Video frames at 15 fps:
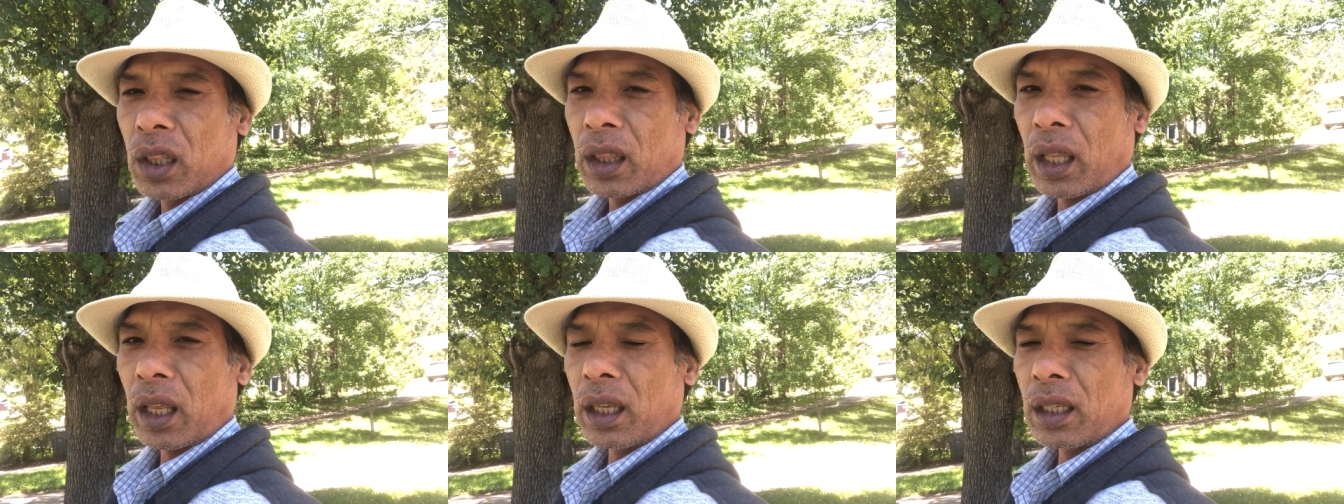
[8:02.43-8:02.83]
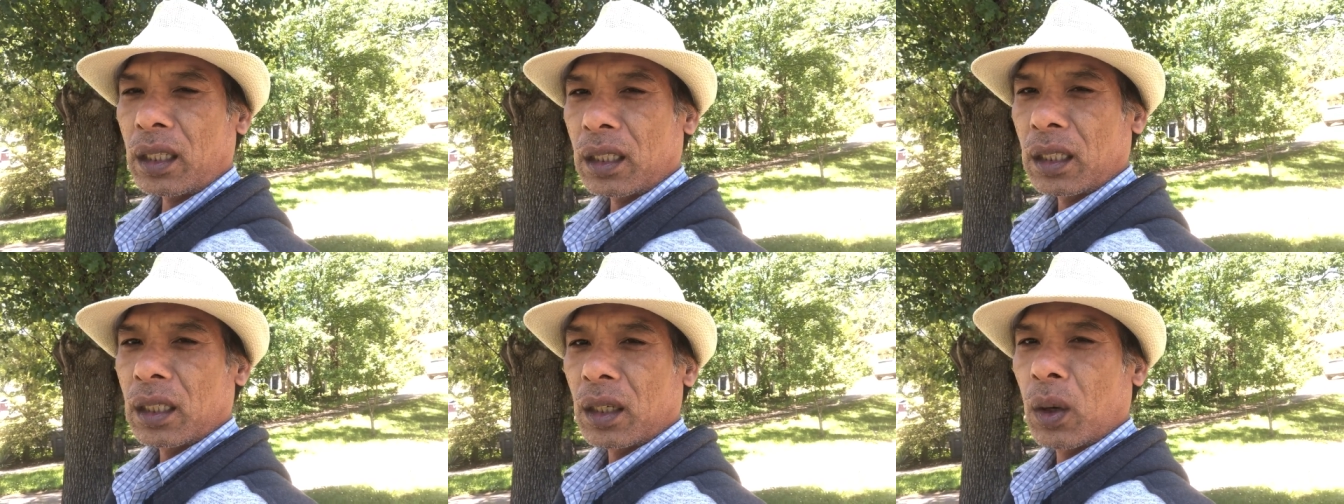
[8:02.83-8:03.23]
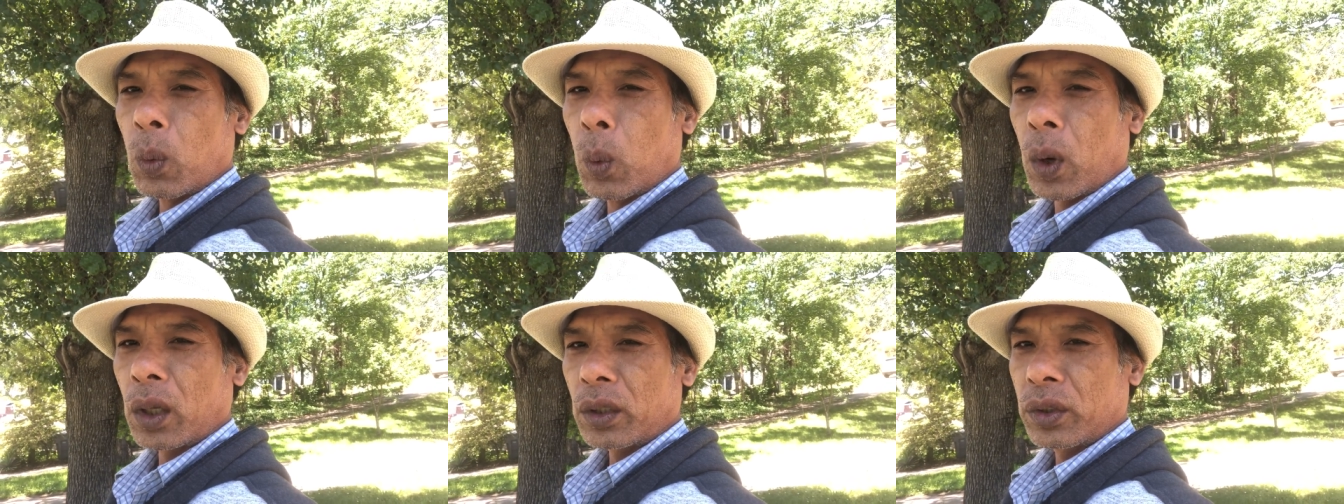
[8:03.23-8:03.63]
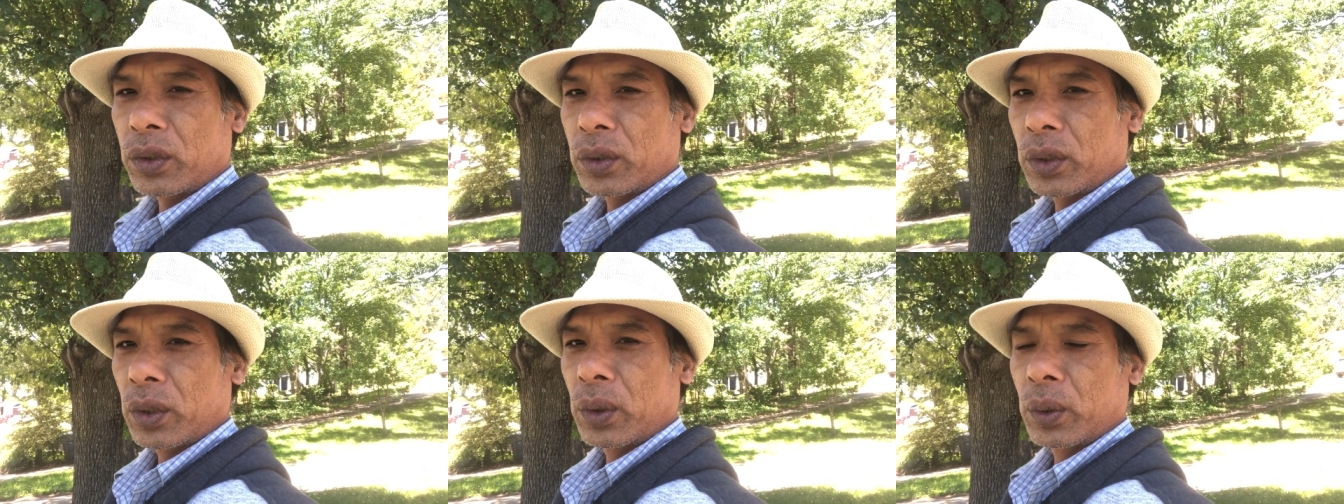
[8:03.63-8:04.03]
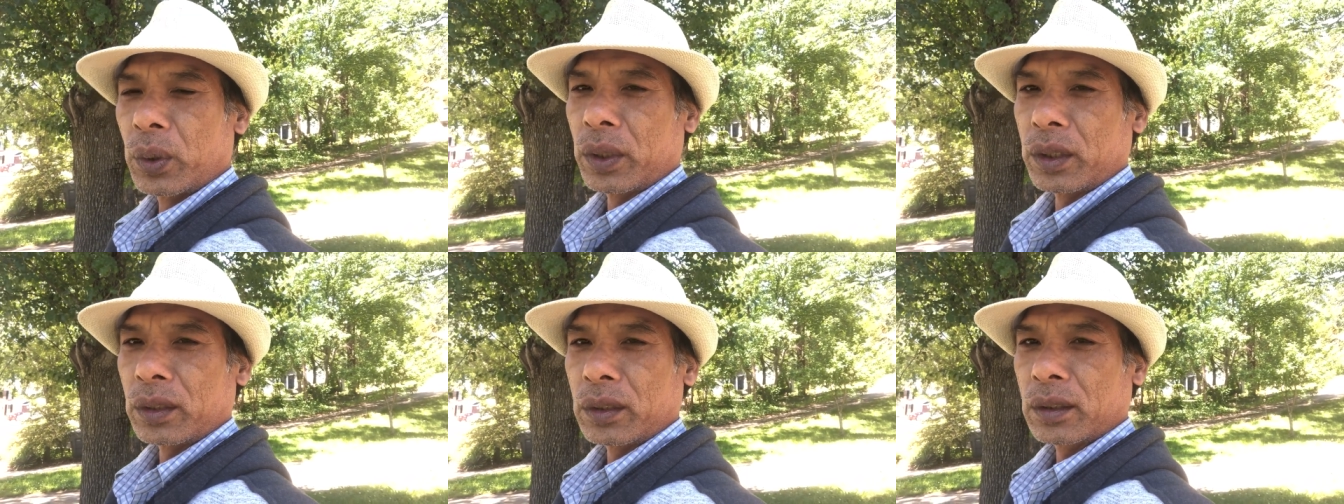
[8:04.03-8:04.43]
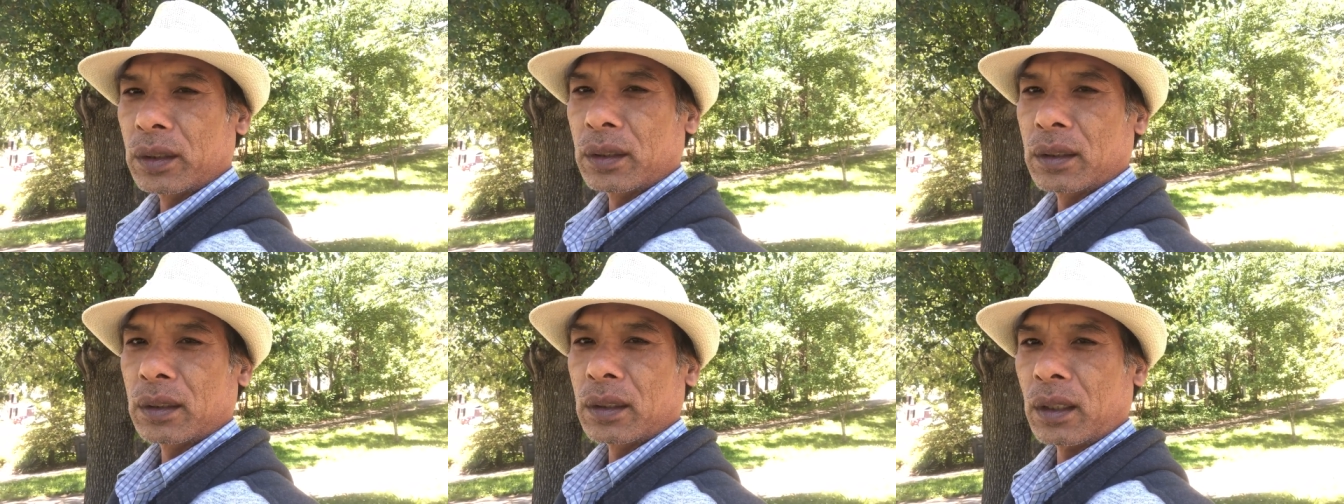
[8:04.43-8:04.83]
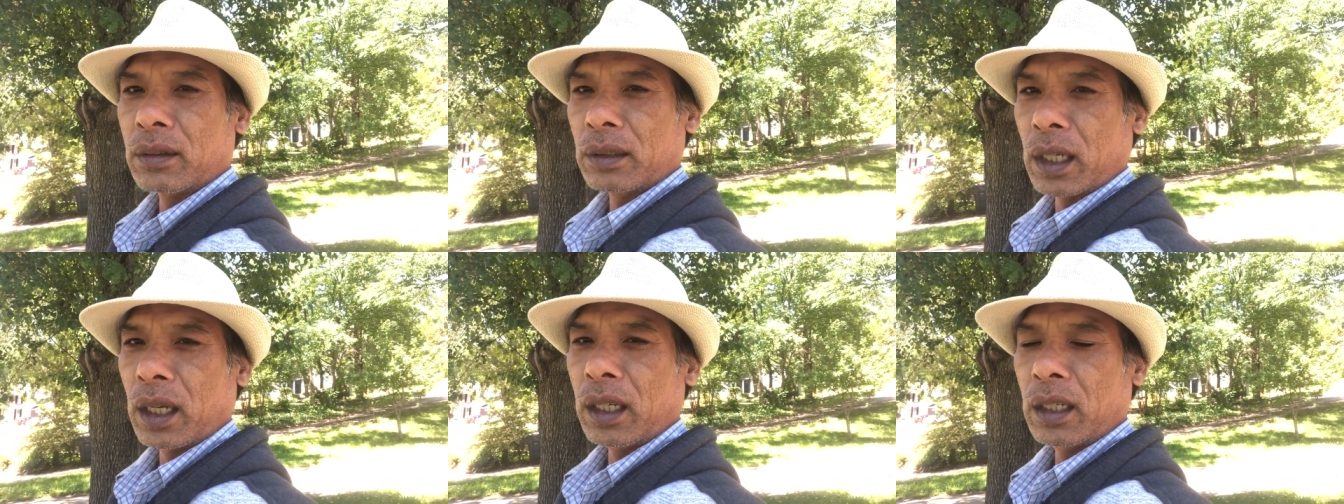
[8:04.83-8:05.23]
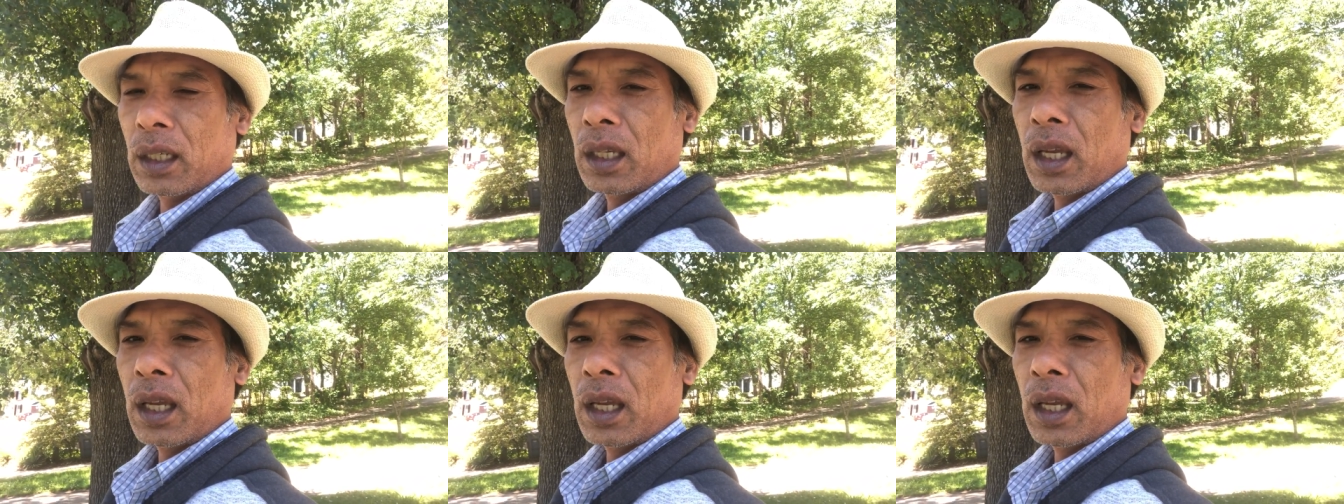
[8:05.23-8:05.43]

Think what you're doing, okay?